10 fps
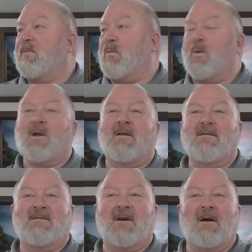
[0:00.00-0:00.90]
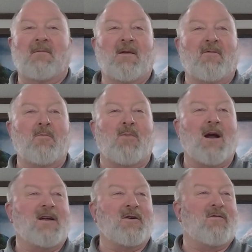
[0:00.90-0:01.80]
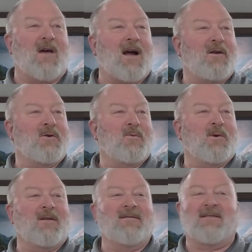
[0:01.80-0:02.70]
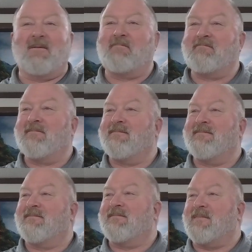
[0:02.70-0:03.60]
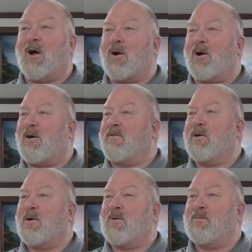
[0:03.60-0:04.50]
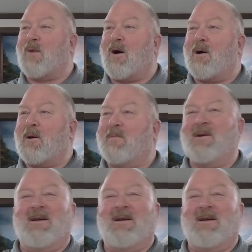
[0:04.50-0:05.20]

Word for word: willing to, if you break your vow, you're willing to knock off your own mom?